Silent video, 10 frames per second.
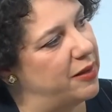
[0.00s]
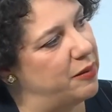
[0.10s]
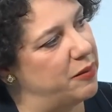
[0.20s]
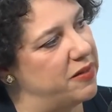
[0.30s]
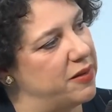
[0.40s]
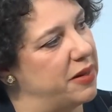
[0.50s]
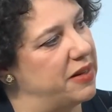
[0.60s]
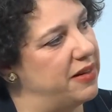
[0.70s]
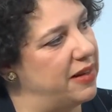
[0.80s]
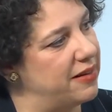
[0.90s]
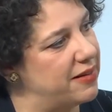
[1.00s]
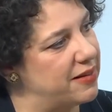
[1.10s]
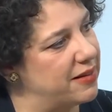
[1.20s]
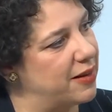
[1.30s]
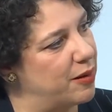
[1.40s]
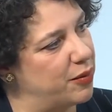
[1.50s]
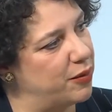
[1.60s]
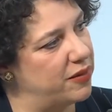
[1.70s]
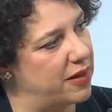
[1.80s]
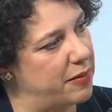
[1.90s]
Mr. Matías
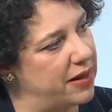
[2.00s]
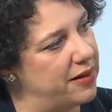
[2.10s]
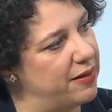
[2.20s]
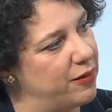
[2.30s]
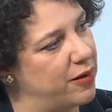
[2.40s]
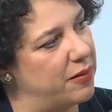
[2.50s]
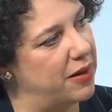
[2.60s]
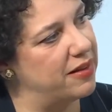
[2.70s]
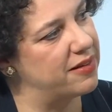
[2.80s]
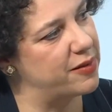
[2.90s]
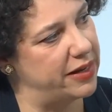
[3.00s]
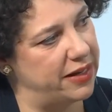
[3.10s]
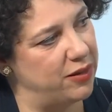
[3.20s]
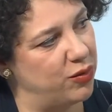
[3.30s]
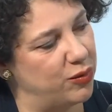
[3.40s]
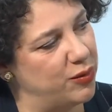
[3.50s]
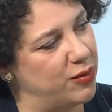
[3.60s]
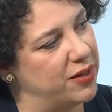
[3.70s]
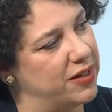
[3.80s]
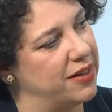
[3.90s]
Campos Abad from Astralintu
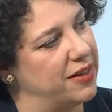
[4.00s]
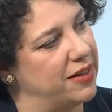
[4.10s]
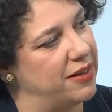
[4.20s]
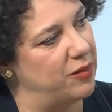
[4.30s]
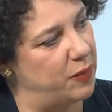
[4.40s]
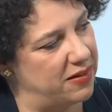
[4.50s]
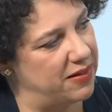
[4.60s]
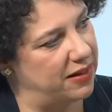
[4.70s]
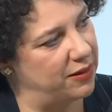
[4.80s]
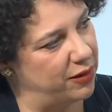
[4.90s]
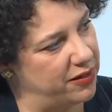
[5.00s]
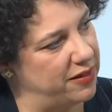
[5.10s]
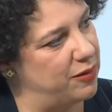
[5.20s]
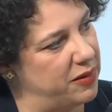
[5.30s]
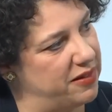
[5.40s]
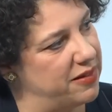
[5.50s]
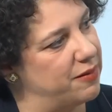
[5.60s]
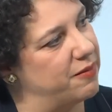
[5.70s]
Space Technologies, please.